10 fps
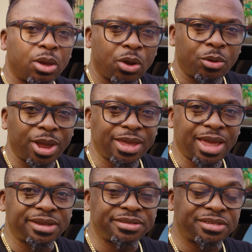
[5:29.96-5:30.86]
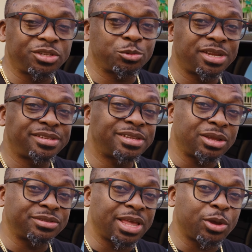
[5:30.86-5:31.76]
All right, guys, this is what it
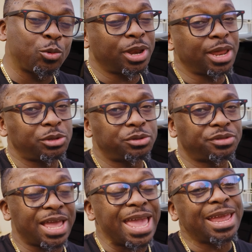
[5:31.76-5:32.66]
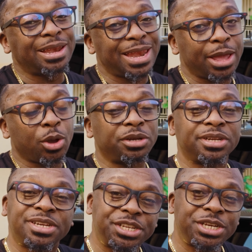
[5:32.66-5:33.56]
sounds like when I use the ALink on
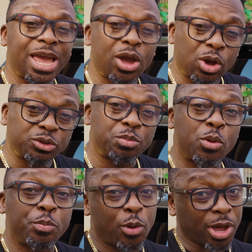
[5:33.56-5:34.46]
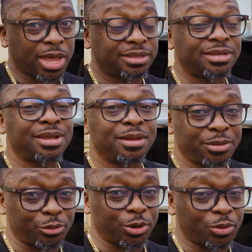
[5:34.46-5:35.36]
the DJI Osmo Pocket
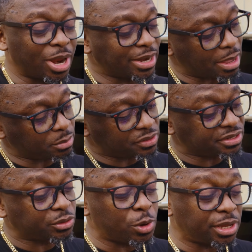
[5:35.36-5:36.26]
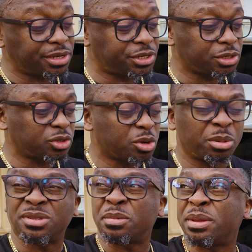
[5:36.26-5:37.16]
3. Right now, I'm using the wind chills
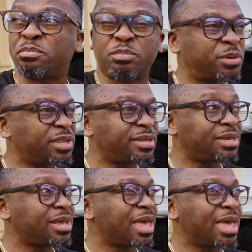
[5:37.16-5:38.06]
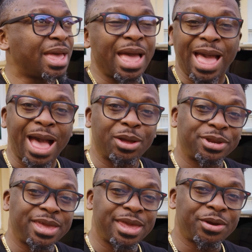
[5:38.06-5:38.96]
because it's a bit breezy out
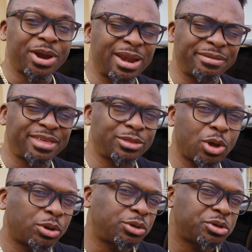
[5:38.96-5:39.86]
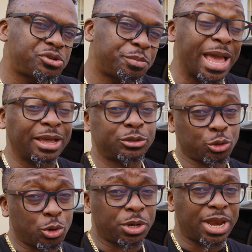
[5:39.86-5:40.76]
here. And I think the audio should be as
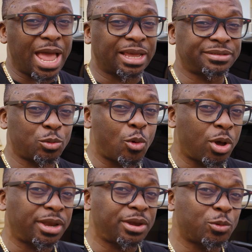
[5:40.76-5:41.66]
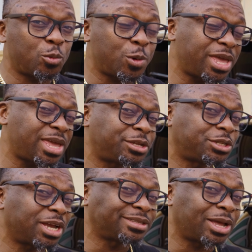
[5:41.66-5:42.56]
good as the one we
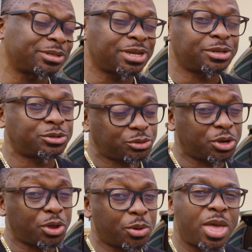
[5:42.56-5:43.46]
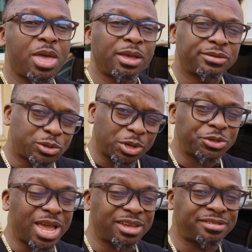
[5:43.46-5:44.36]
checked out in the studio. So what do
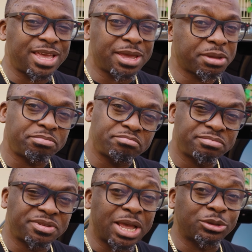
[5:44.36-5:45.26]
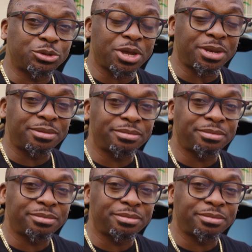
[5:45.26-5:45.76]
you guys think? Sounds good?